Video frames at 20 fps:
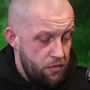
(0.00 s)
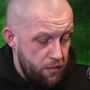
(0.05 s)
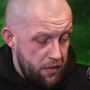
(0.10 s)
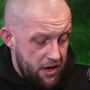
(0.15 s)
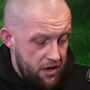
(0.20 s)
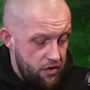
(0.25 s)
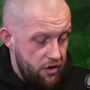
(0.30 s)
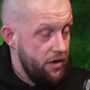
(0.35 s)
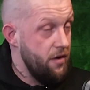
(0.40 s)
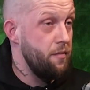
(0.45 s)
on
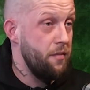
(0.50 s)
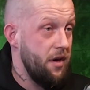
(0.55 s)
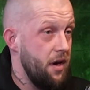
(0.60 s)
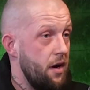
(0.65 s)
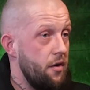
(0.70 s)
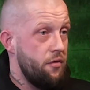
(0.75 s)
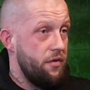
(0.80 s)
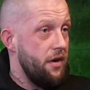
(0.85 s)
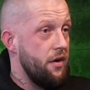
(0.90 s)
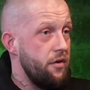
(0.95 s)
my shite, mate.
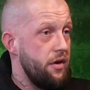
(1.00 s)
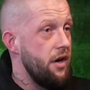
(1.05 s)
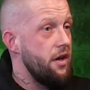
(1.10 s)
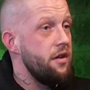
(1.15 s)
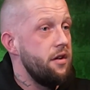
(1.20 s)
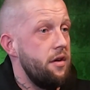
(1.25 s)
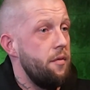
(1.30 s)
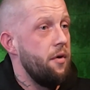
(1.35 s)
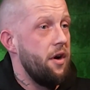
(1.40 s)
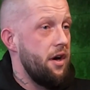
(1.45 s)
I'll tell you
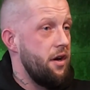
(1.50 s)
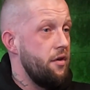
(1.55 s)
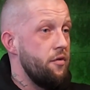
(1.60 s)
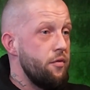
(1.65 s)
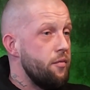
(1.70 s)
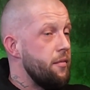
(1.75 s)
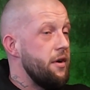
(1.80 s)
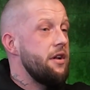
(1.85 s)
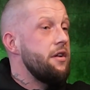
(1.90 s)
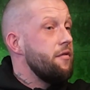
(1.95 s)
anything you want to
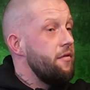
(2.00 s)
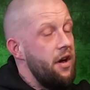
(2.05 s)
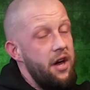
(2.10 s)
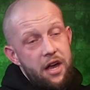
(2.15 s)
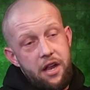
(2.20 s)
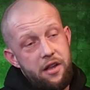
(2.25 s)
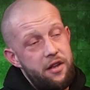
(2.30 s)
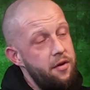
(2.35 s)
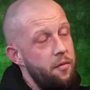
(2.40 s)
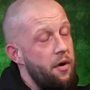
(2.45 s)
know, man.
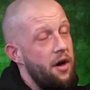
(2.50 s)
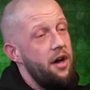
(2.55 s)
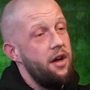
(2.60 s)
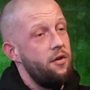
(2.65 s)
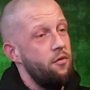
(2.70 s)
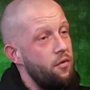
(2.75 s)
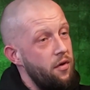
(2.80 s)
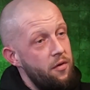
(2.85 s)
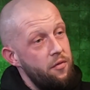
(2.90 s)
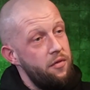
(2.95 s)
Anything you want to
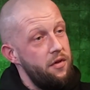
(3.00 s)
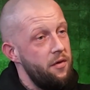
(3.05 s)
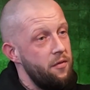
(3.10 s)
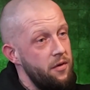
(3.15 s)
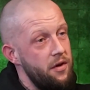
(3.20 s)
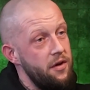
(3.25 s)
know, I'll tell